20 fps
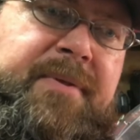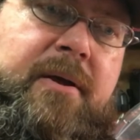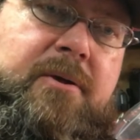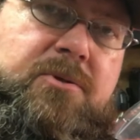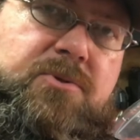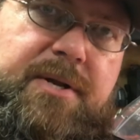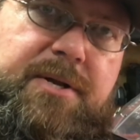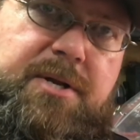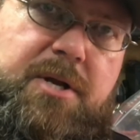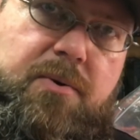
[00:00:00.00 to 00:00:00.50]

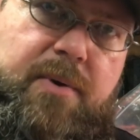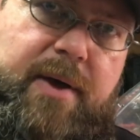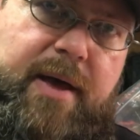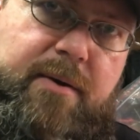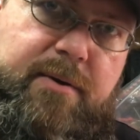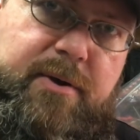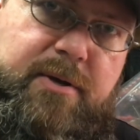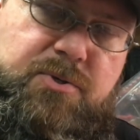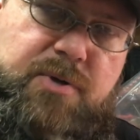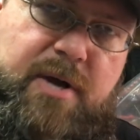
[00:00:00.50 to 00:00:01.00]
so I know
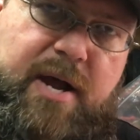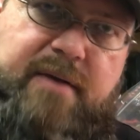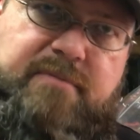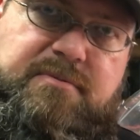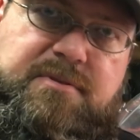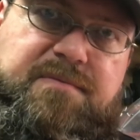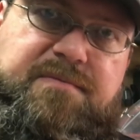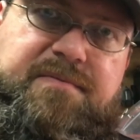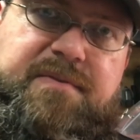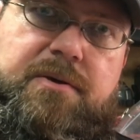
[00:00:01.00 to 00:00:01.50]
how it
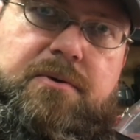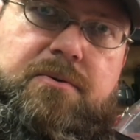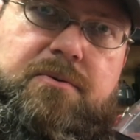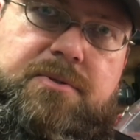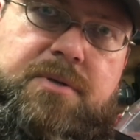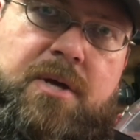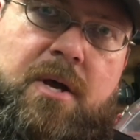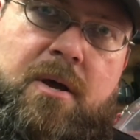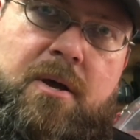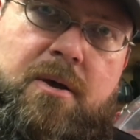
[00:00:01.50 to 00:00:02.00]
drives and
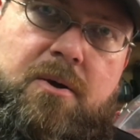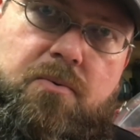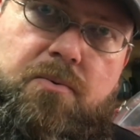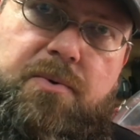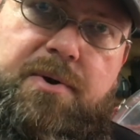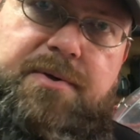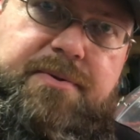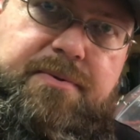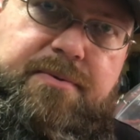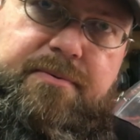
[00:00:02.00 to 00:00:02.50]
feels
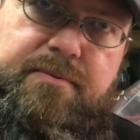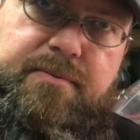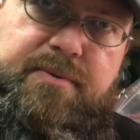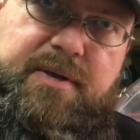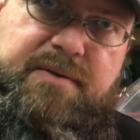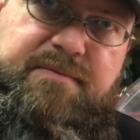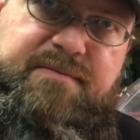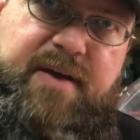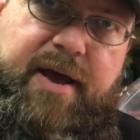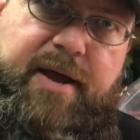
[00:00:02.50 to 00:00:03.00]
with
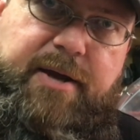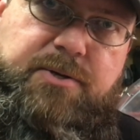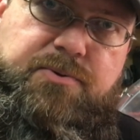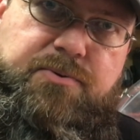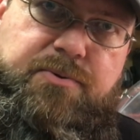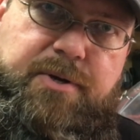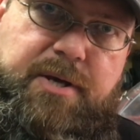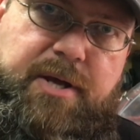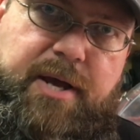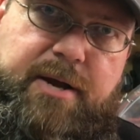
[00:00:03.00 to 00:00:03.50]
the
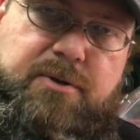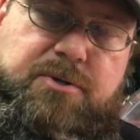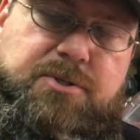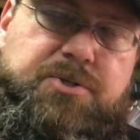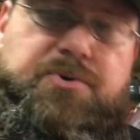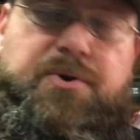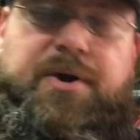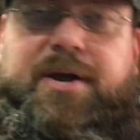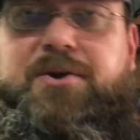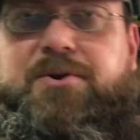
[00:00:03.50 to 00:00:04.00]
factory air
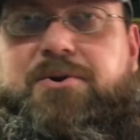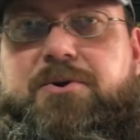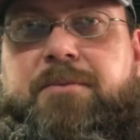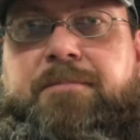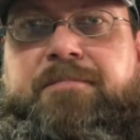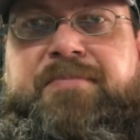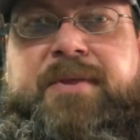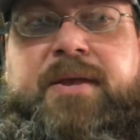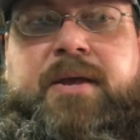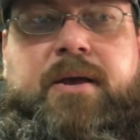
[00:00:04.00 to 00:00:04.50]
straightener.
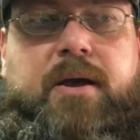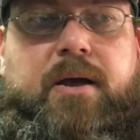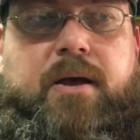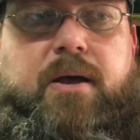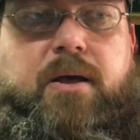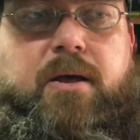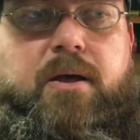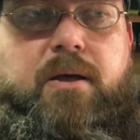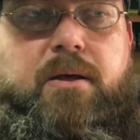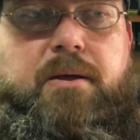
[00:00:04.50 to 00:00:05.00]

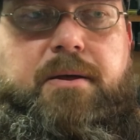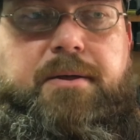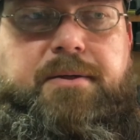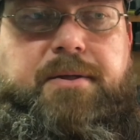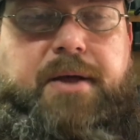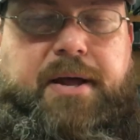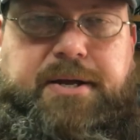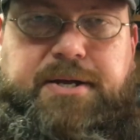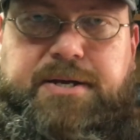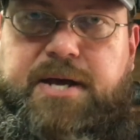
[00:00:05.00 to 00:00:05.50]

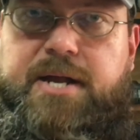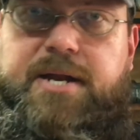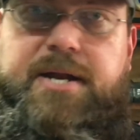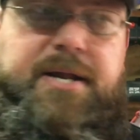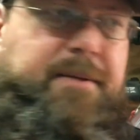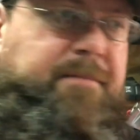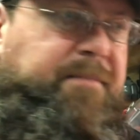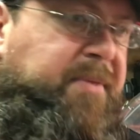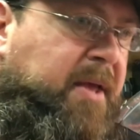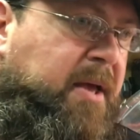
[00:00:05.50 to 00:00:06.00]
I gutted
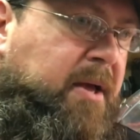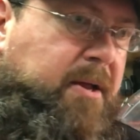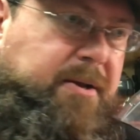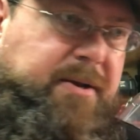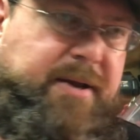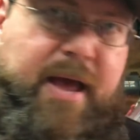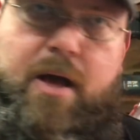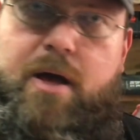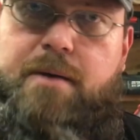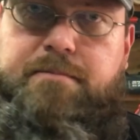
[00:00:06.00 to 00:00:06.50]
it.
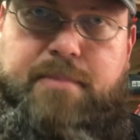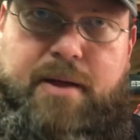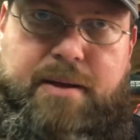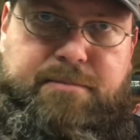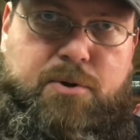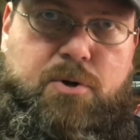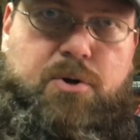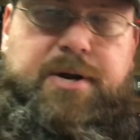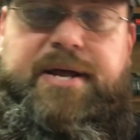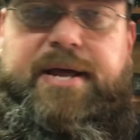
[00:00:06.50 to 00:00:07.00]
Now I'm
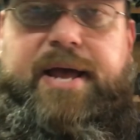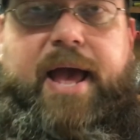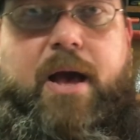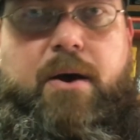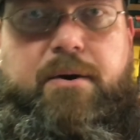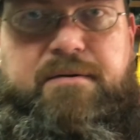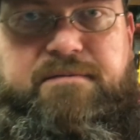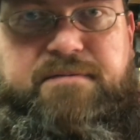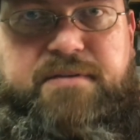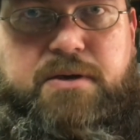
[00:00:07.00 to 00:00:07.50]
learning
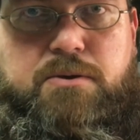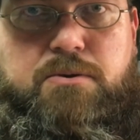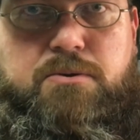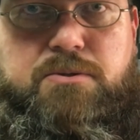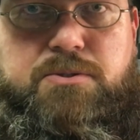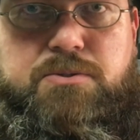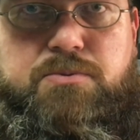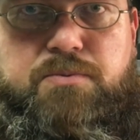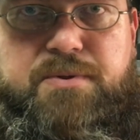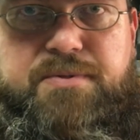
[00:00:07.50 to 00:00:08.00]
how it
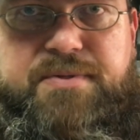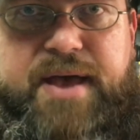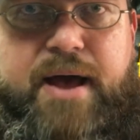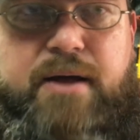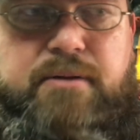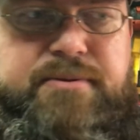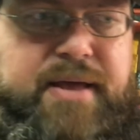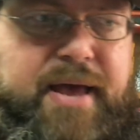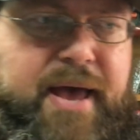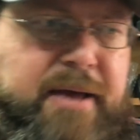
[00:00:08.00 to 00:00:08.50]
feels
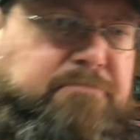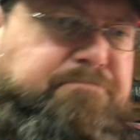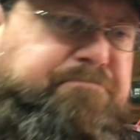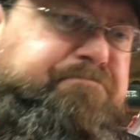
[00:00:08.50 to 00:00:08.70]
without that.